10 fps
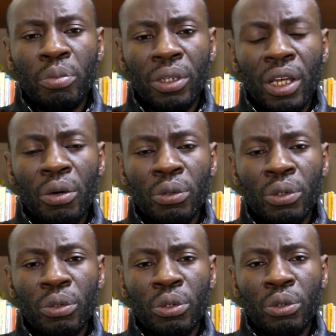Peter
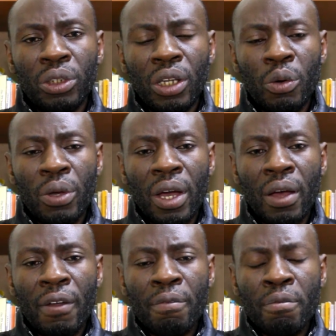will say, we are
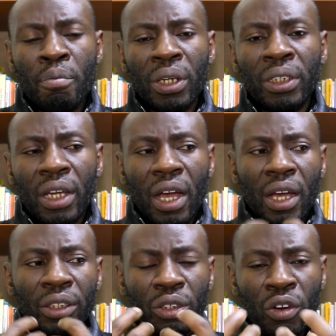
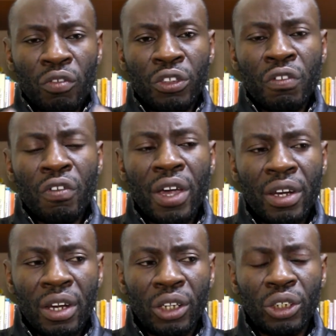partakers of divine
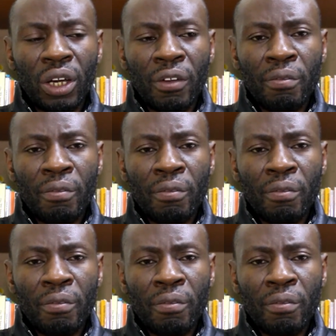nature.